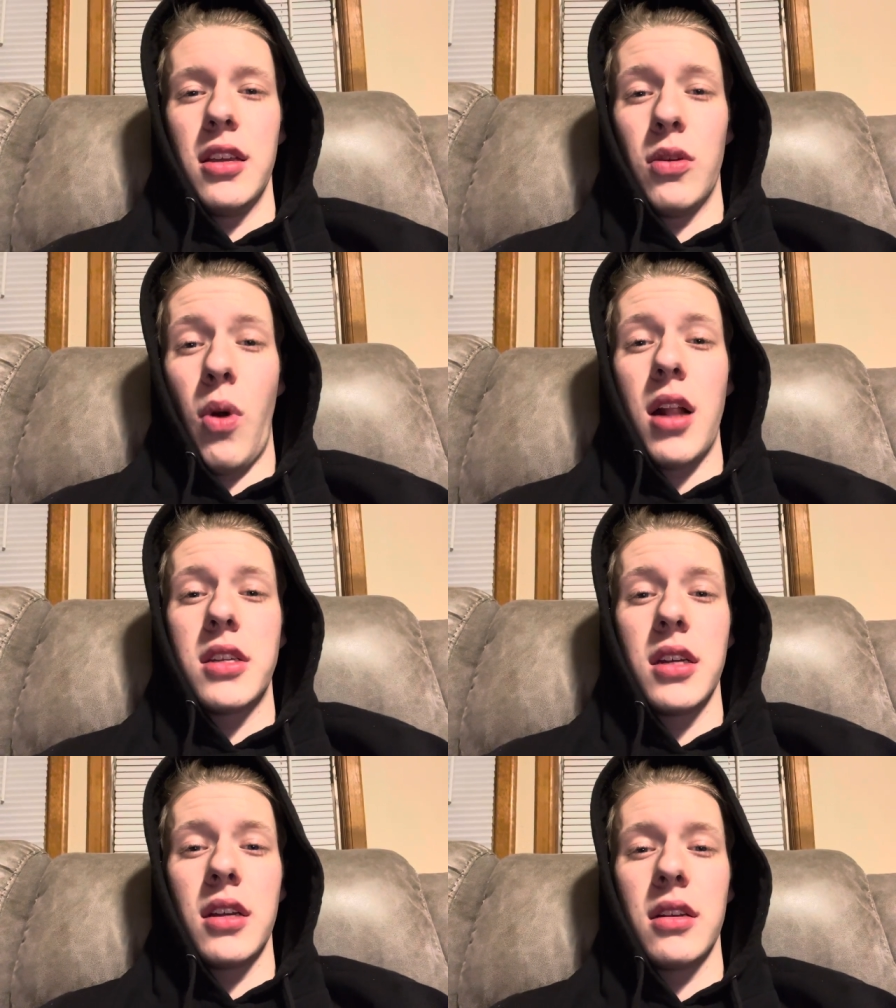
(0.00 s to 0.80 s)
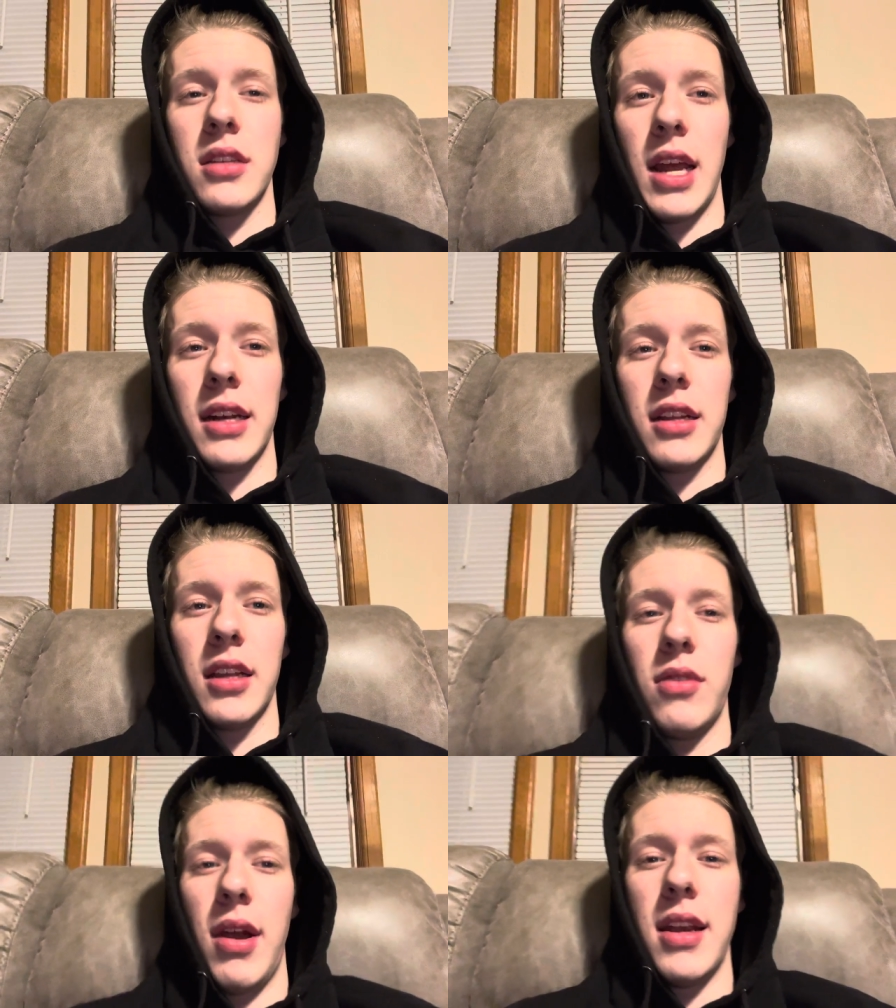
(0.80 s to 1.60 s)
You're watching,
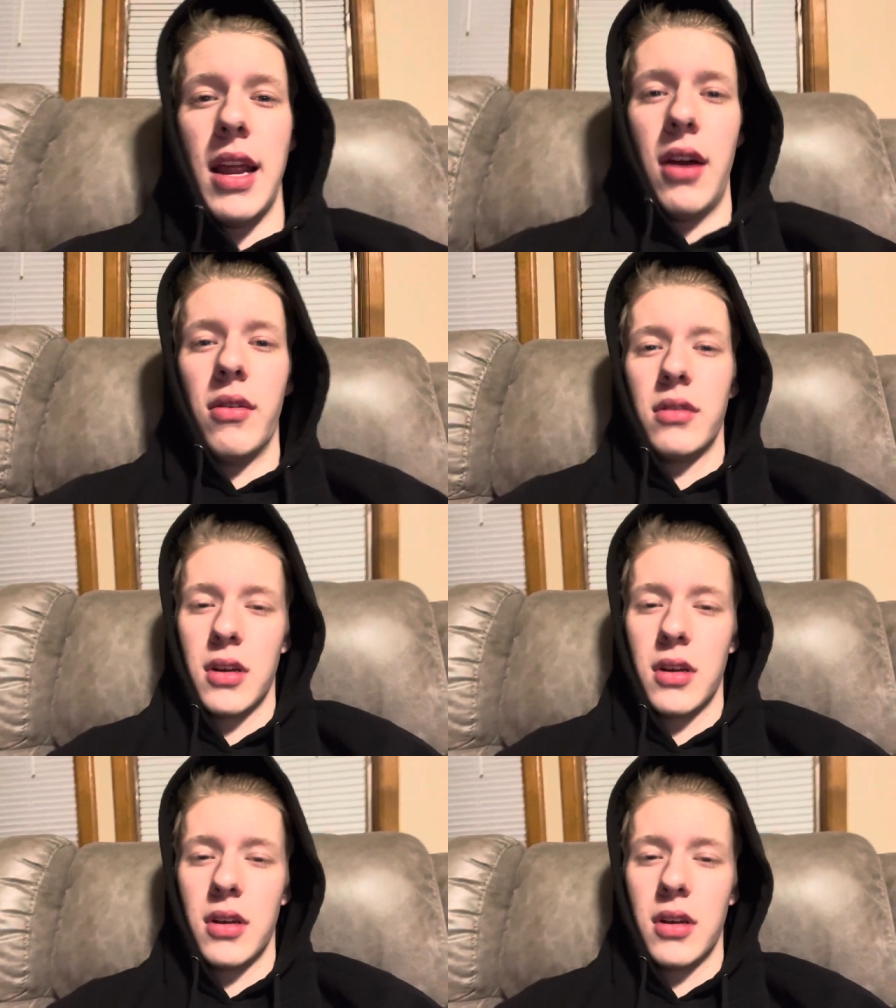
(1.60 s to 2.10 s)
technically right now,